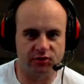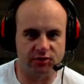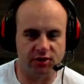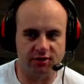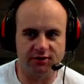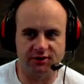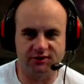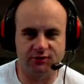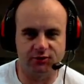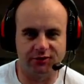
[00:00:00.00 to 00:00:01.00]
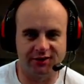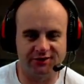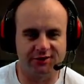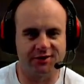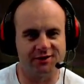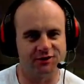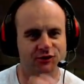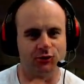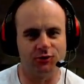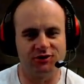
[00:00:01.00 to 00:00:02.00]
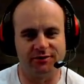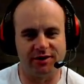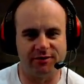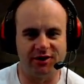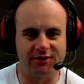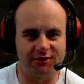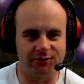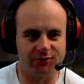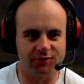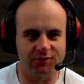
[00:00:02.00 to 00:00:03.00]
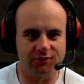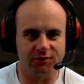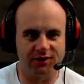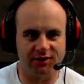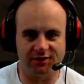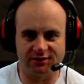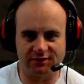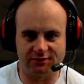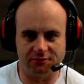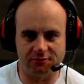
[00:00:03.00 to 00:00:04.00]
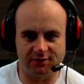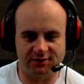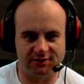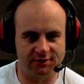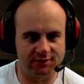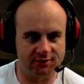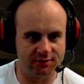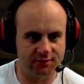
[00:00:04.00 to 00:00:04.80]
the long cut skull, and I started getting sores in my mouth that wouldn't go away, and I was like, ooh, that's not good.